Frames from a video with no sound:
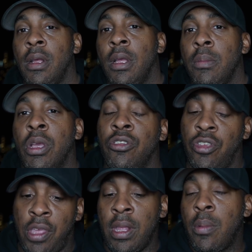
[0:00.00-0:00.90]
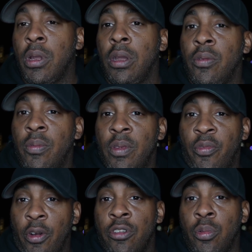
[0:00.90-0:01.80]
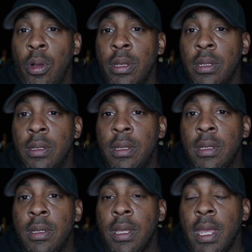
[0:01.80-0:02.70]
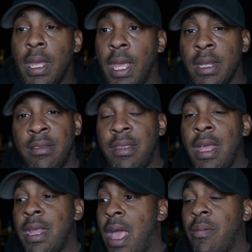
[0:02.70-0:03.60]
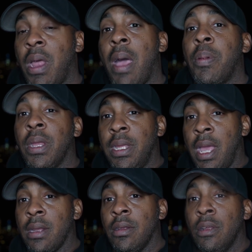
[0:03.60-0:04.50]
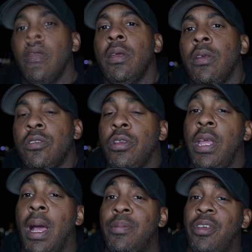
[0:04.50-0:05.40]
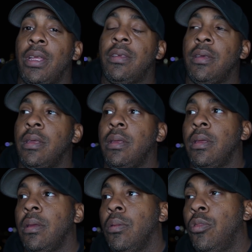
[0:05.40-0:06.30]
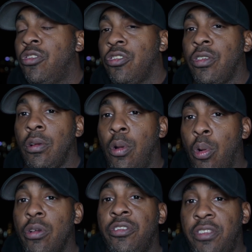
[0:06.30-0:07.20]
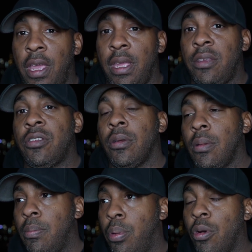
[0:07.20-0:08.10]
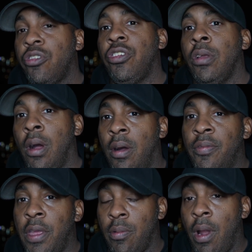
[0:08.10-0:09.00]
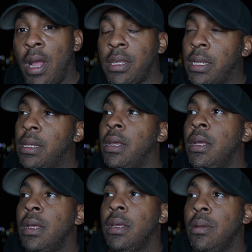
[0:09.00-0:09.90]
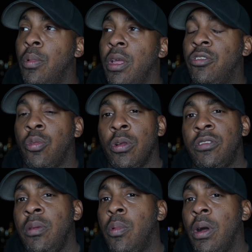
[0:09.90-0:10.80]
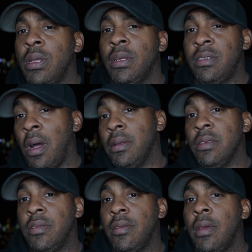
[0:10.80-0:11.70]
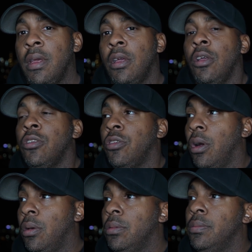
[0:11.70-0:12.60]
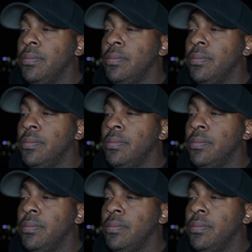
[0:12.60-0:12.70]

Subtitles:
Because you think they would have learned from the first one, and instead they have it happen again. So the object, which is a core stage portion of their rocket, weighs 21 tons. So